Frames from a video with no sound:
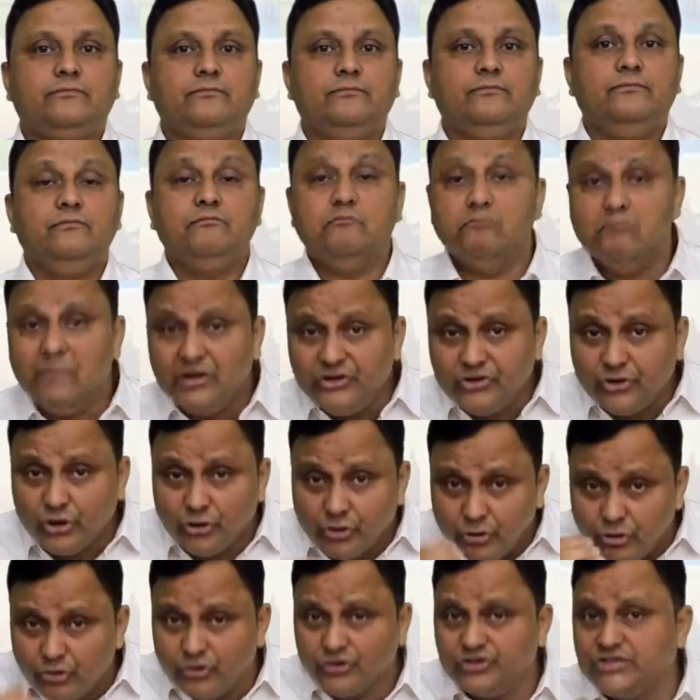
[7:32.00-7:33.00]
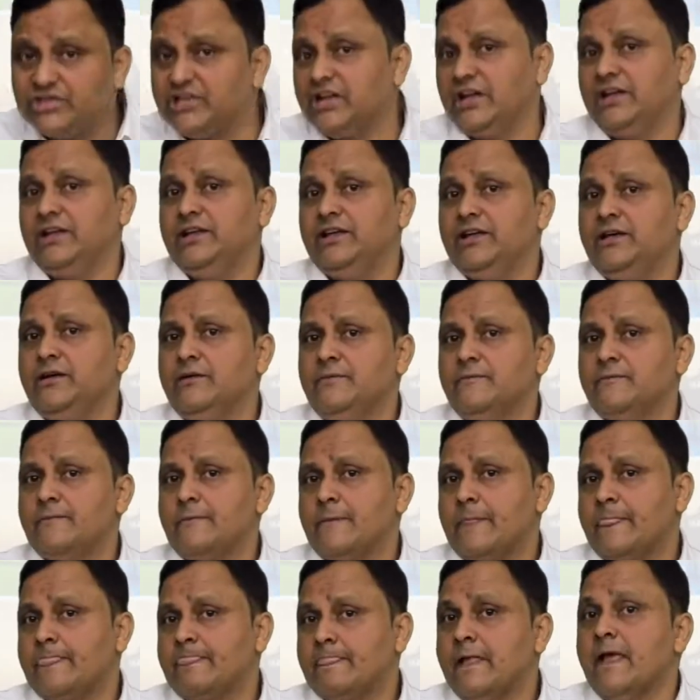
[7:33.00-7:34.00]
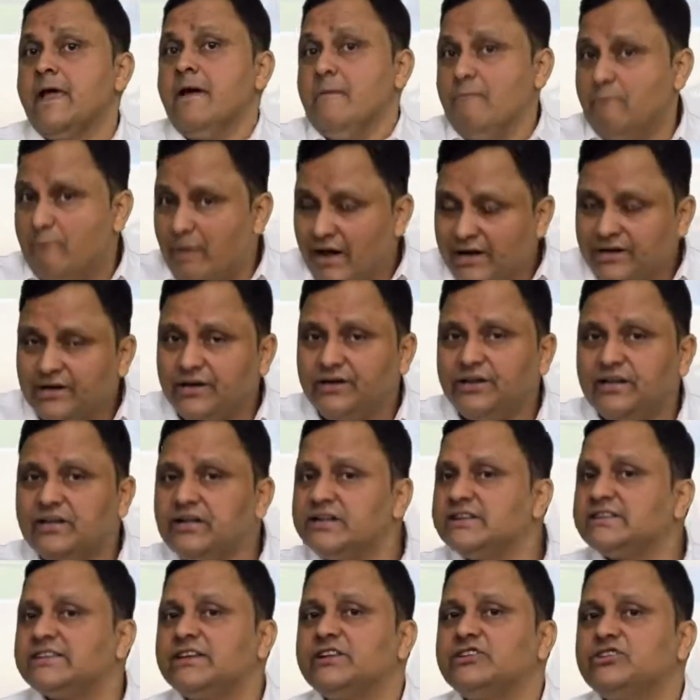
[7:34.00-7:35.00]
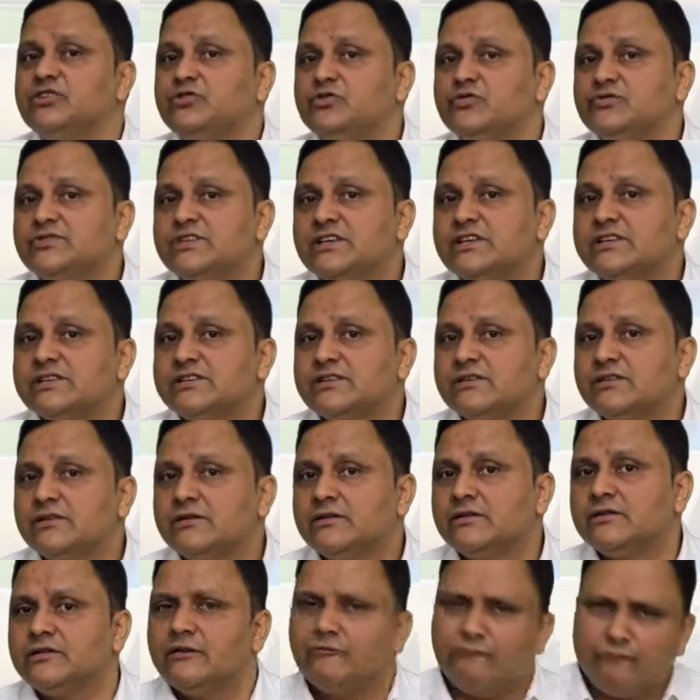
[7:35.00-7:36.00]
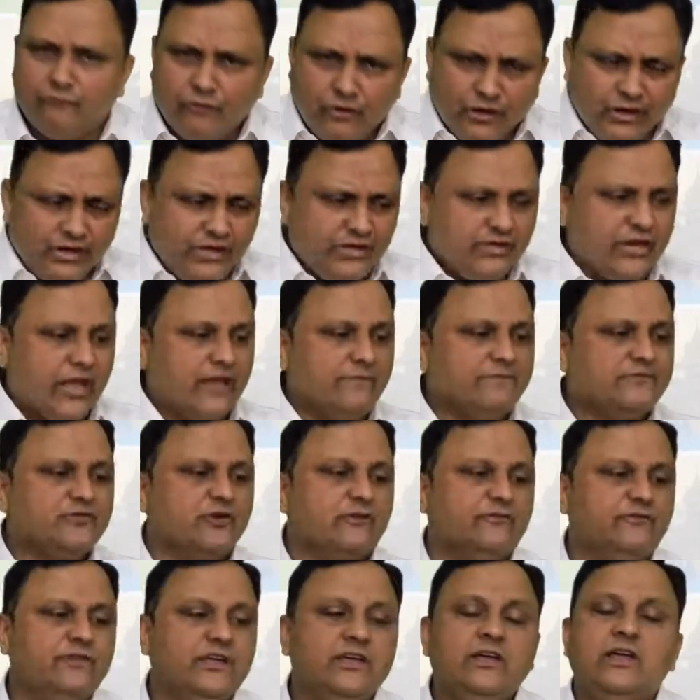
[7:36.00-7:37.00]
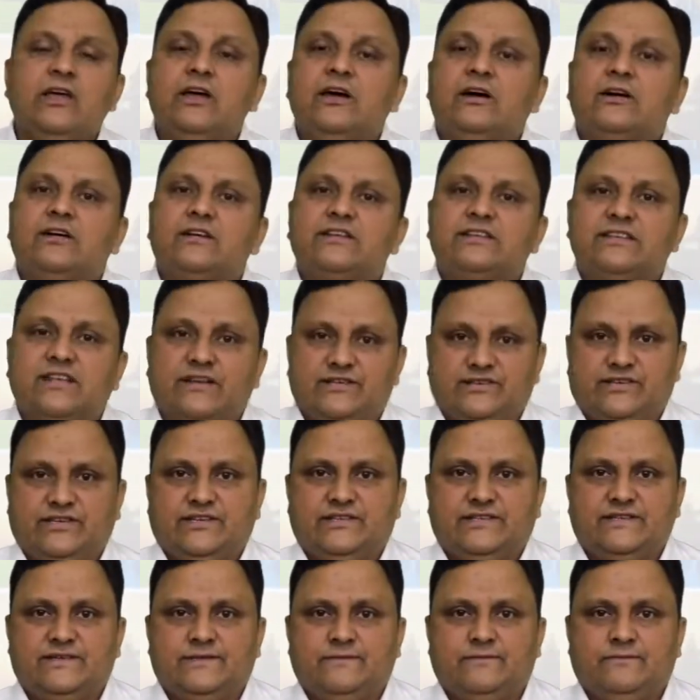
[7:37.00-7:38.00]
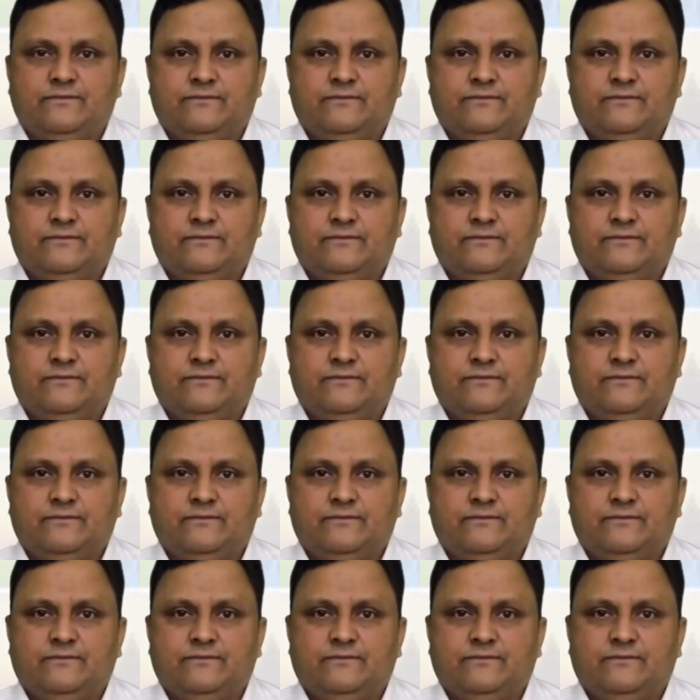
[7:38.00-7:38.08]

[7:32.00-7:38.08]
Methodologically, marketing research uses the following types of the researches.